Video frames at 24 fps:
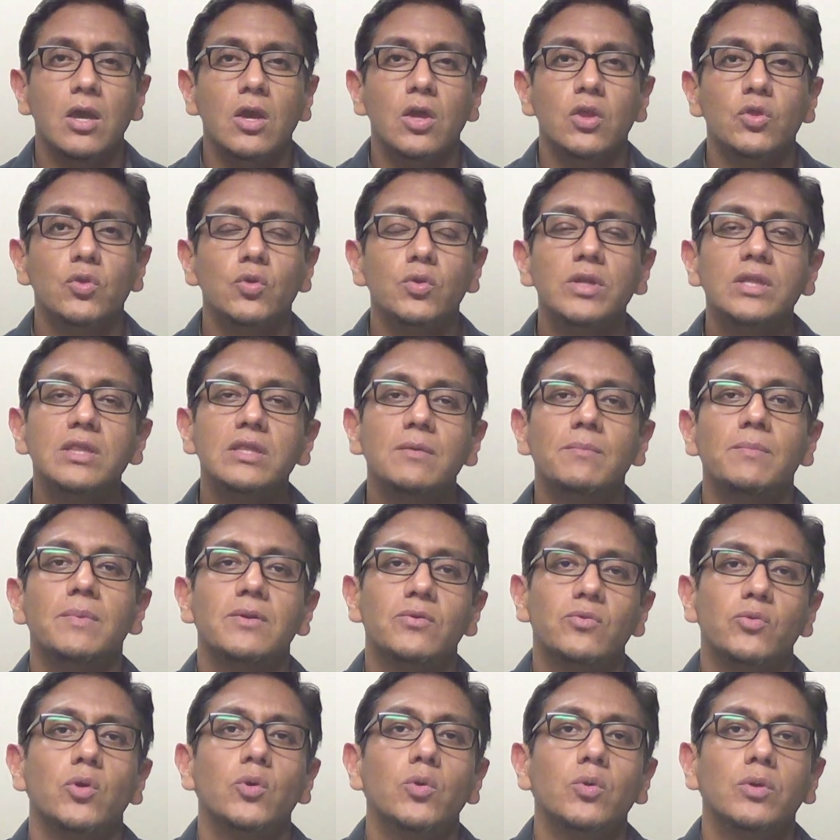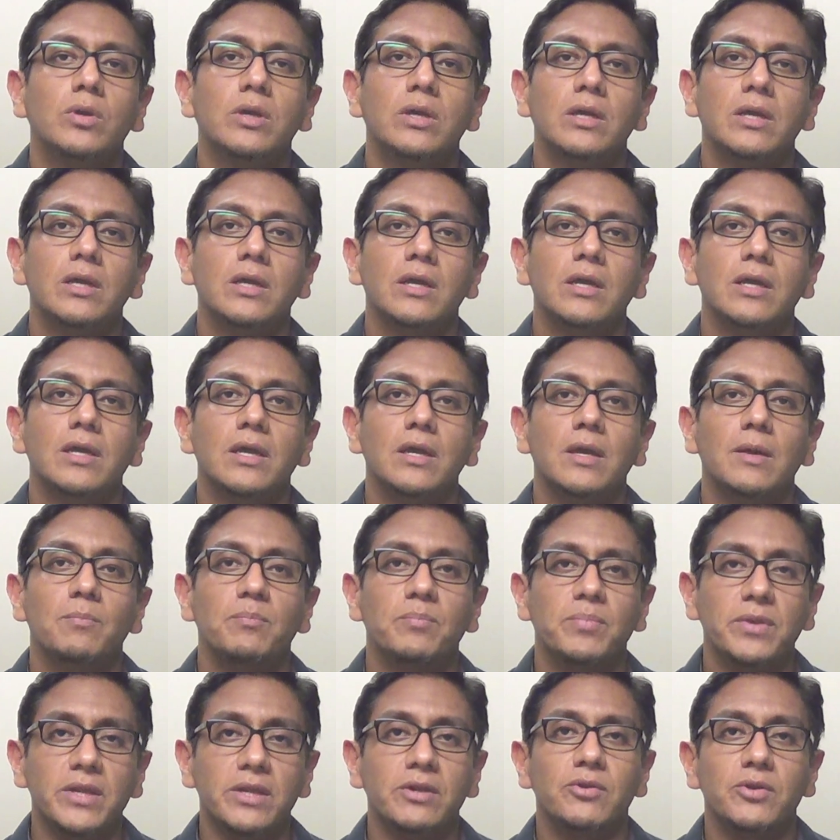During the Baroque
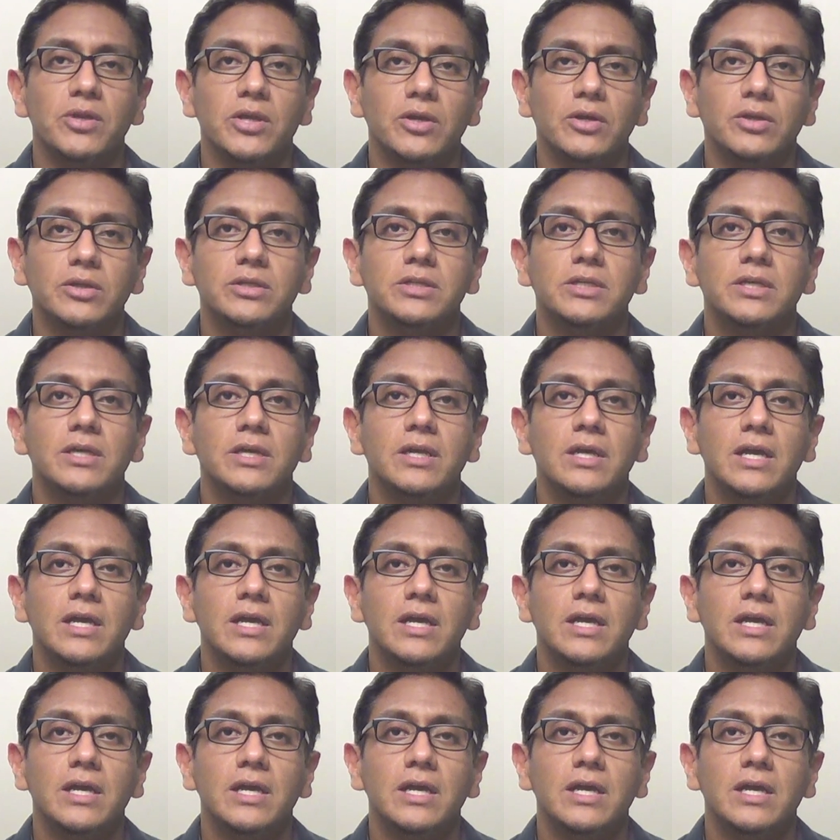period,